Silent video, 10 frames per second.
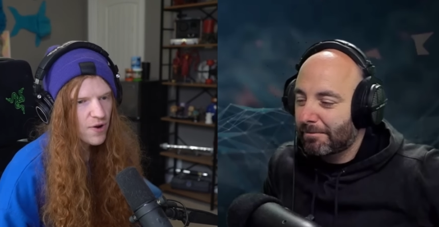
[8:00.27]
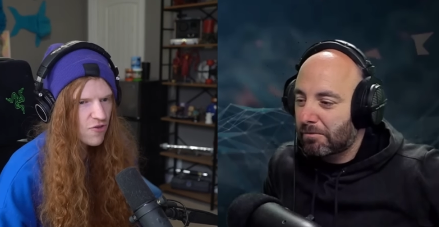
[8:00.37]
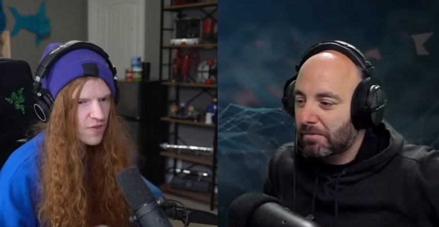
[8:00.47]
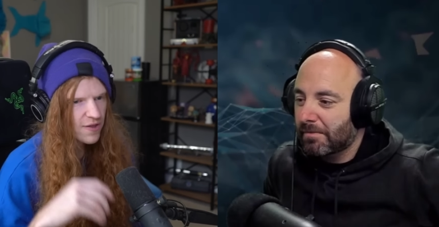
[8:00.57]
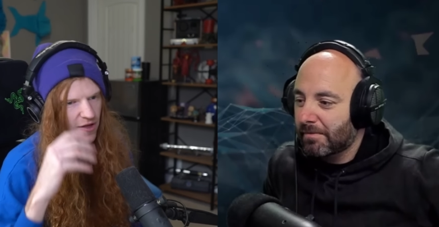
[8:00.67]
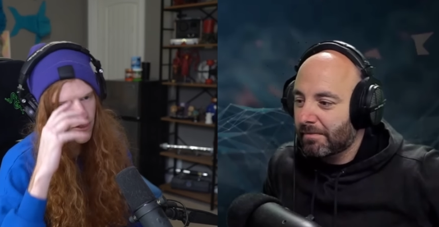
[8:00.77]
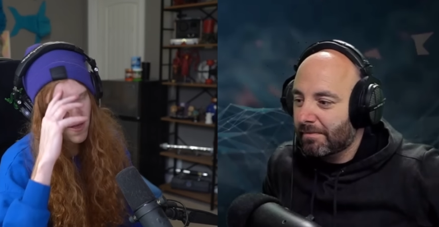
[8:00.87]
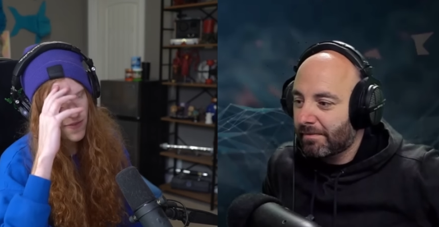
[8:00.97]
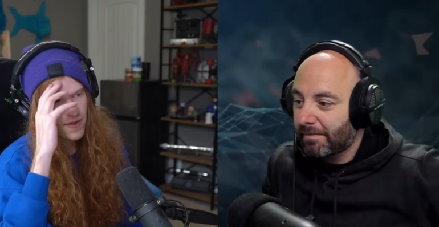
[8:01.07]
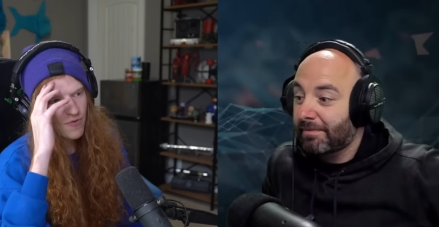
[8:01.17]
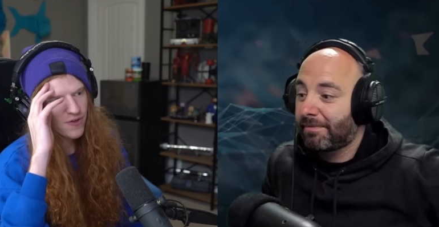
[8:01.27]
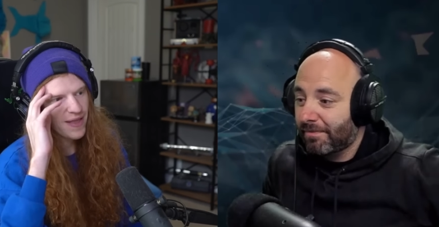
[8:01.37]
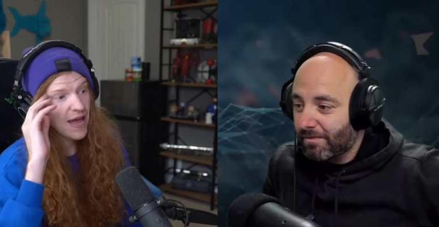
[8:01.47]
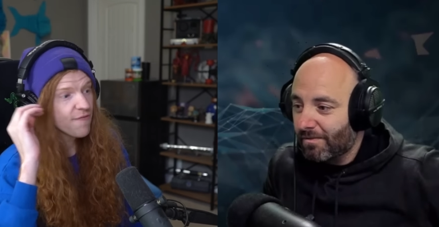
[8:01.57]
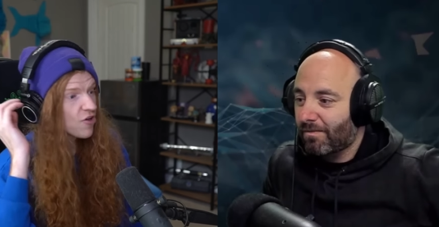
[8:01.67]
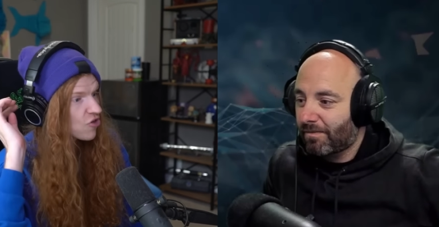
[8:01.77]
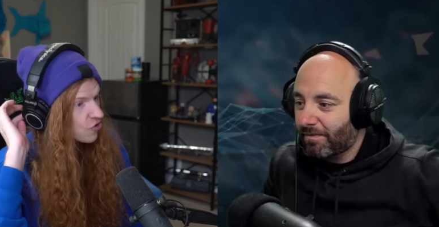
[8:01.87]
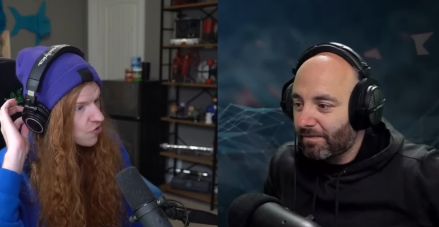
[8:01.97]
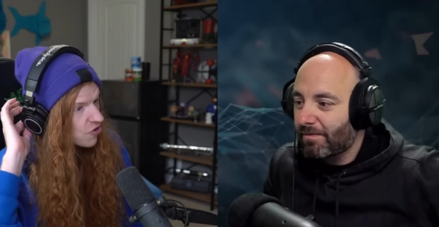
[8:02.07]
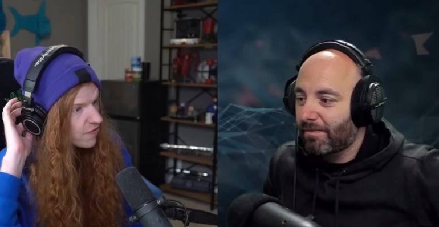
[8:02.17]
Speaker 1: Originally, they said that it was going to have
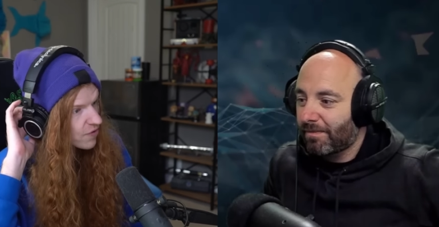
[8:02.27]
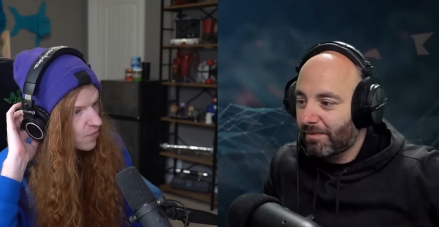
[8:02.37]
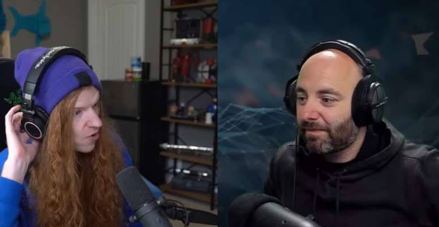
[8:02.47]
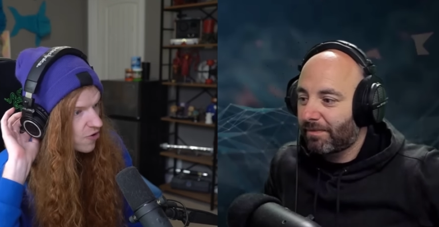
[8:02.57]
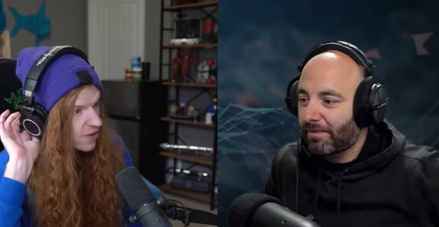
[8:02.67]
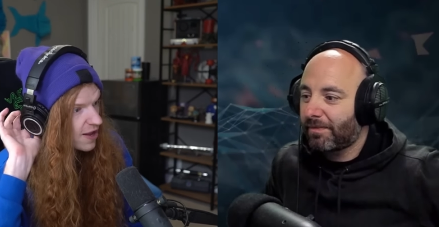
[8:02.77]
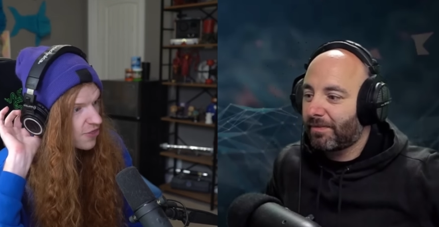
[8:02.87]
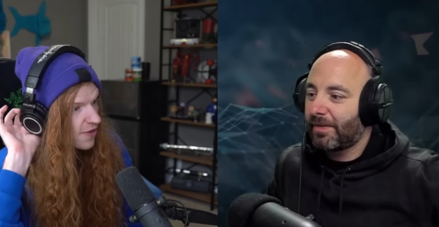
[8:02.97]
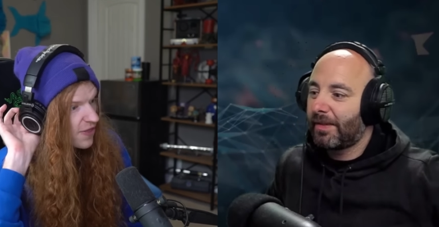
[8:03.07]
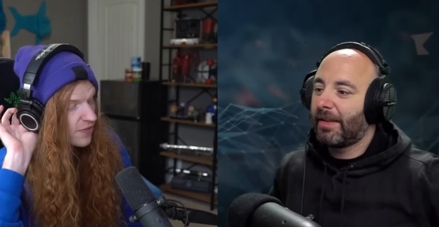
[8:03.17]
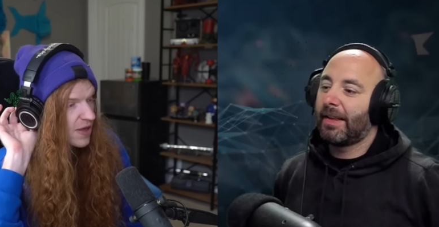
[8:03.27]
exclusive rewards, and I thought that